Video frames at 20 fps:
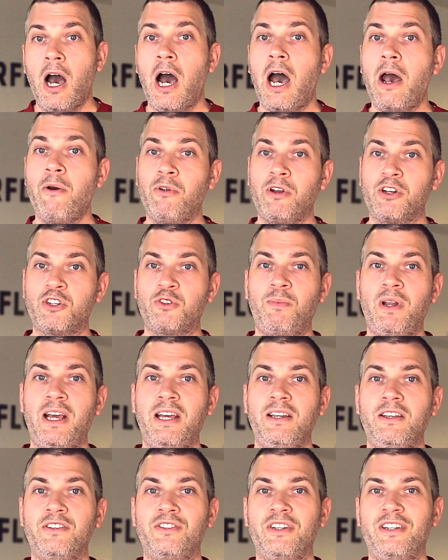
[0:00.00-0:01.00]
I will
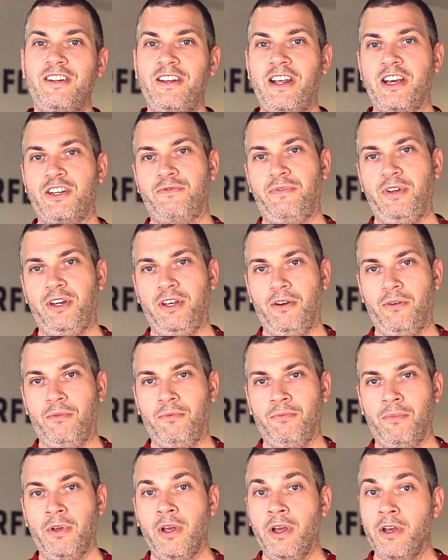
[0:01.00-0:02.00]
explain this in the next video.
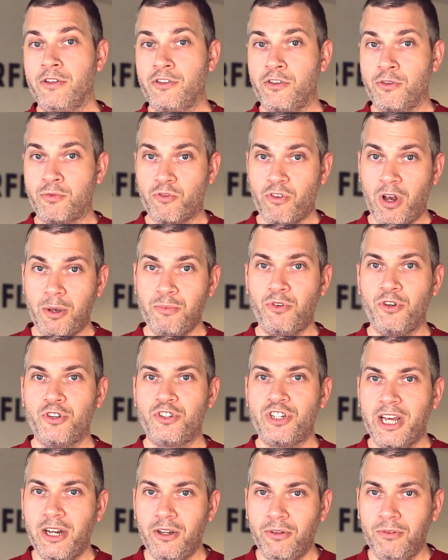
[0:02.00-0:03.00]
Subscribe to the
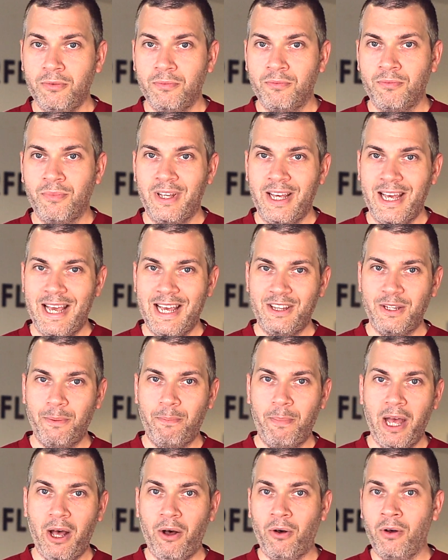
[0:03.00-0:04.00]
channel, hit
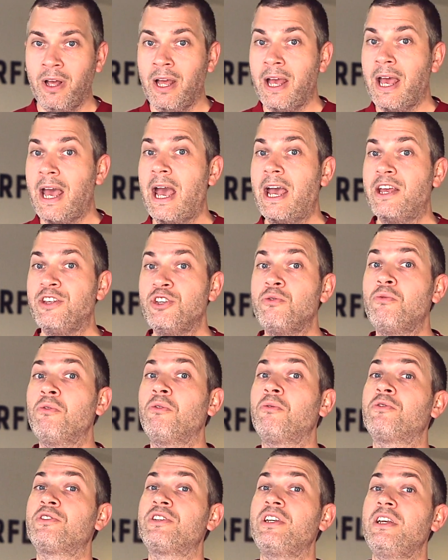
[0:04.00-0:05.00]
the bell, and you
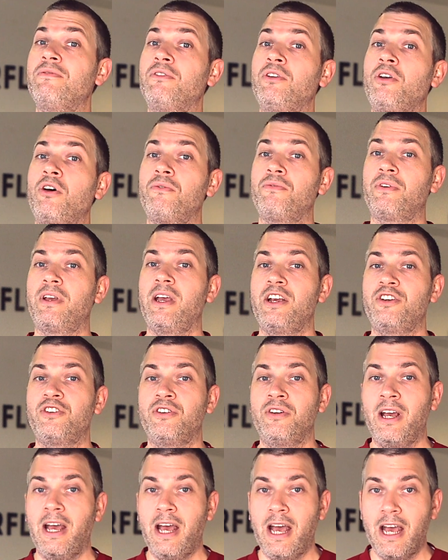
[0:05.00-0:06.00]
will receive a
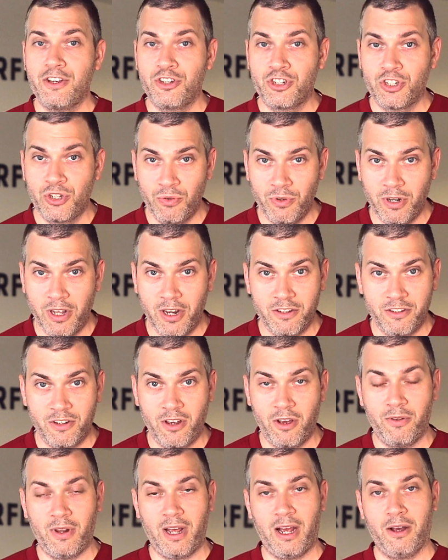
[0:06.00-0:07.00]
notification as soon as
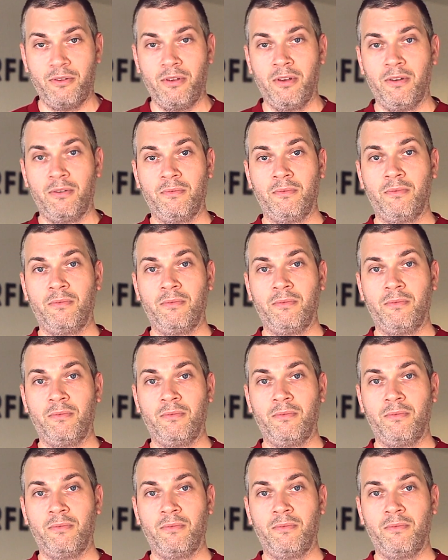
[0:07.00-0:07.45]
it goes out.